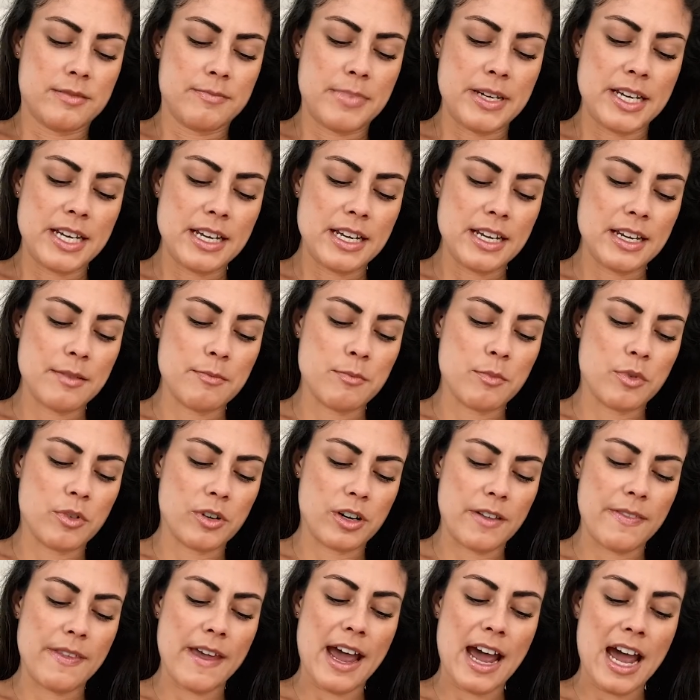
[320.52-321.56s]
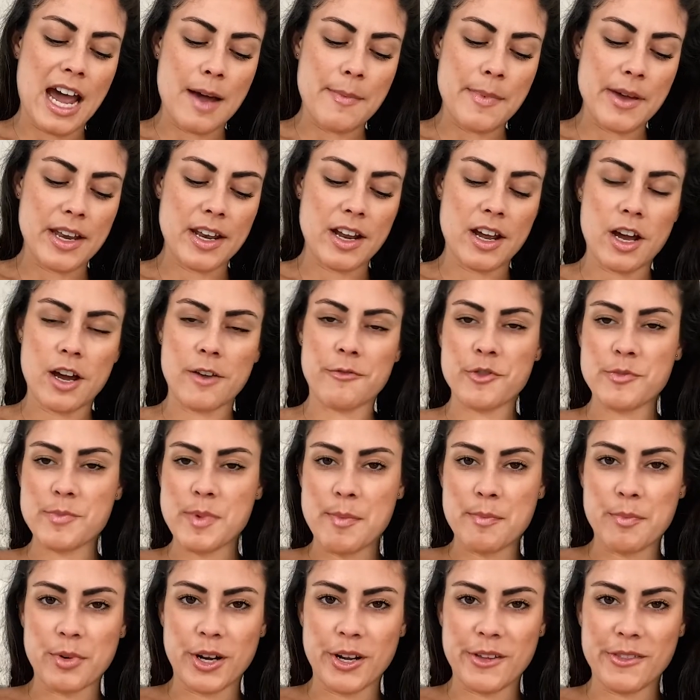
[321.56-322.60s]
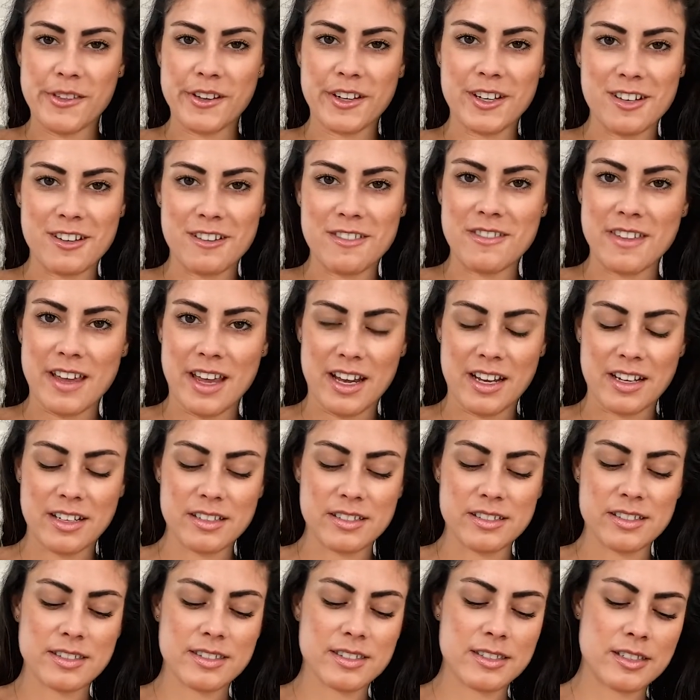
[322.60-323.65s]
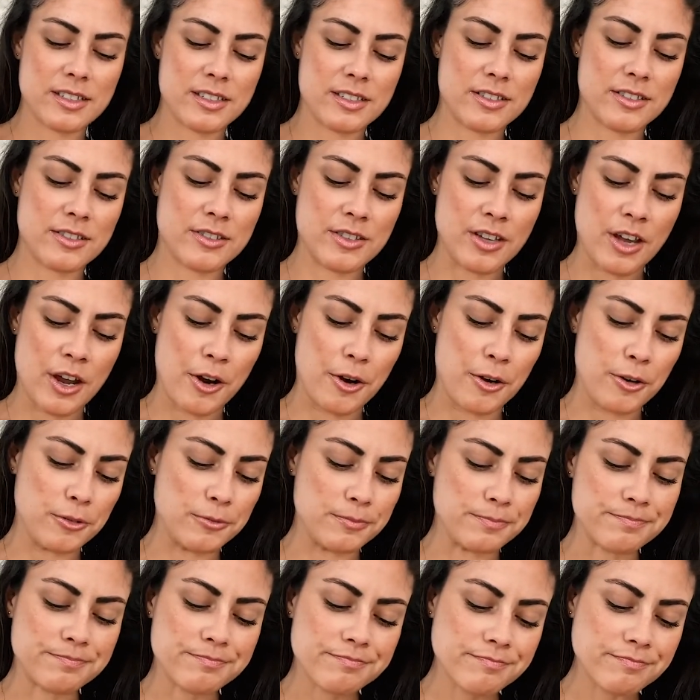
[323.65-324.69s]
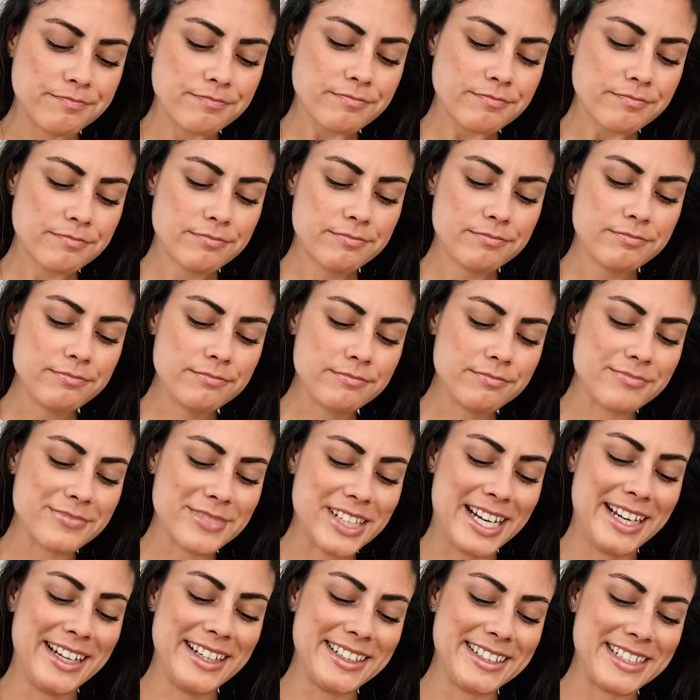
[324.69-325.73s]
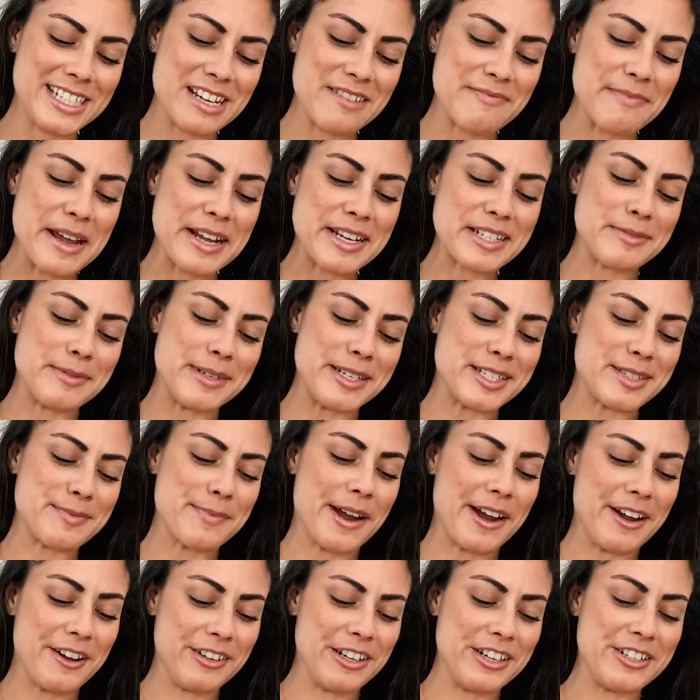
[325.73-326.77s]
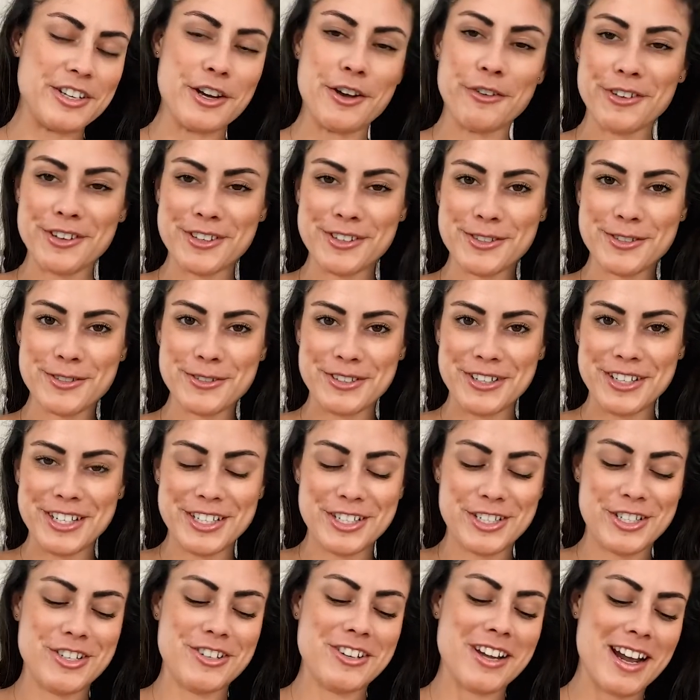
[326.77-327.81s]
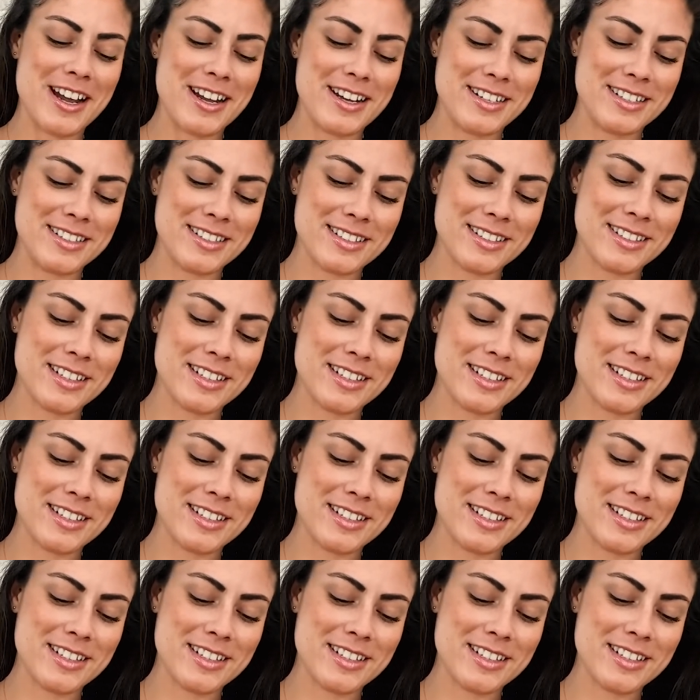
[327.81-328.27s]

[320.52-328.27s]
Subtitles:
be more in the habit of remembering the good things. So it makes me smile to tell this story to you guys.